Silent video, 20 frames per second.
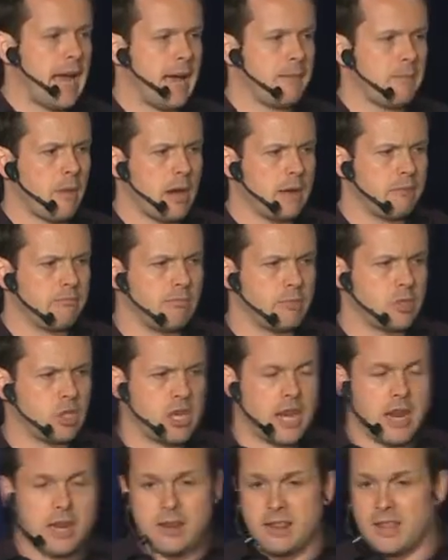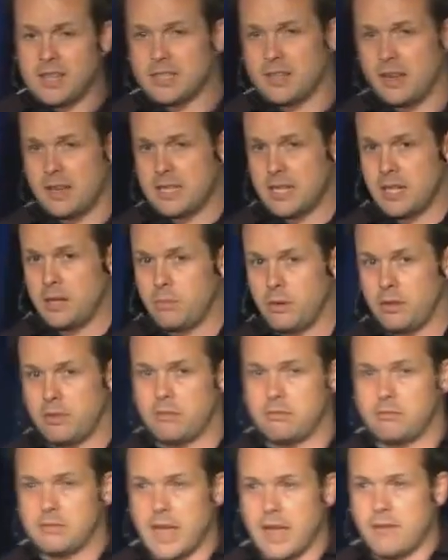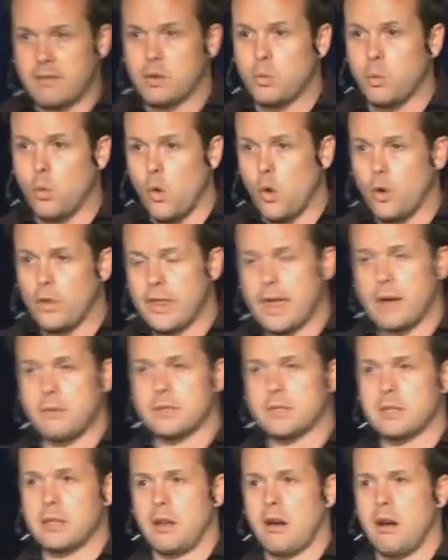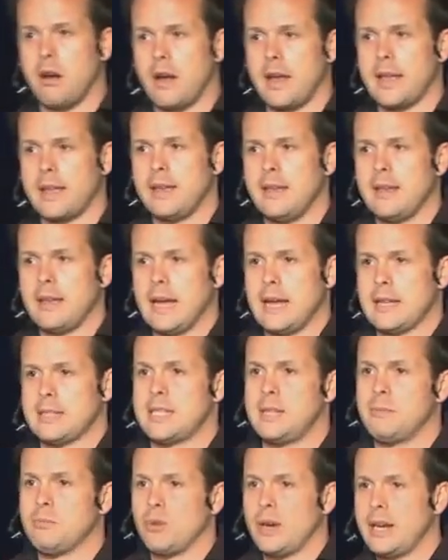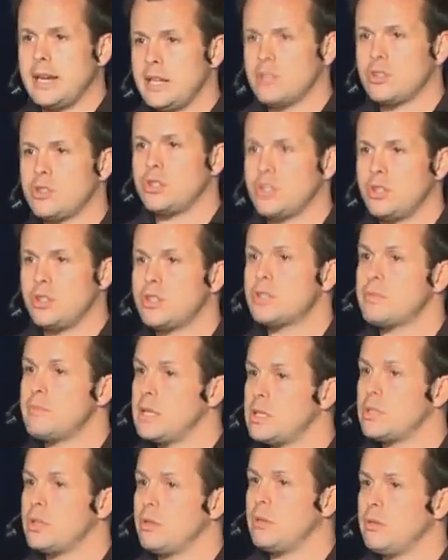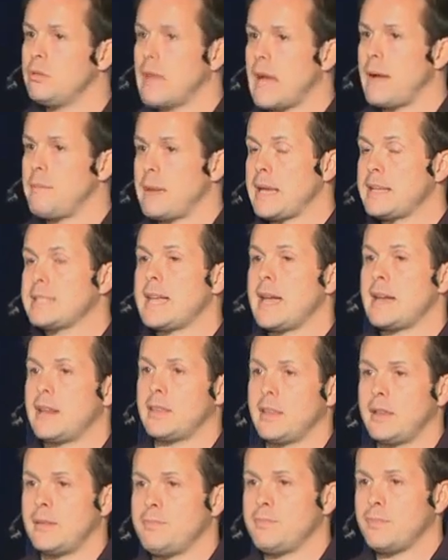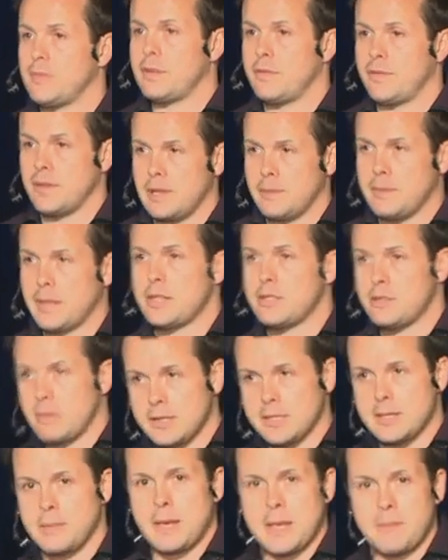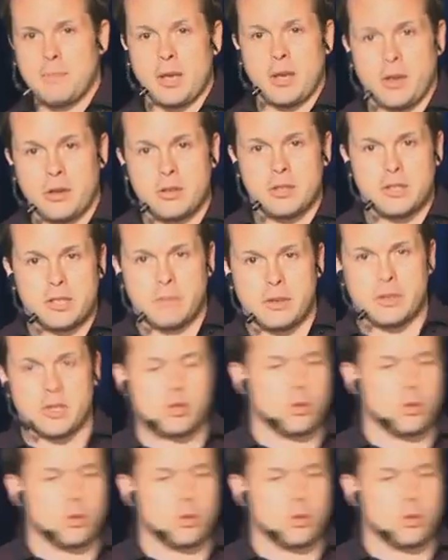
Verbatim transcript: Um, I shared this idea with David Warren. That was the guy uh, Tim Reed introduced me to, uh, based out of the, the Philippines, runs the BPO, used to run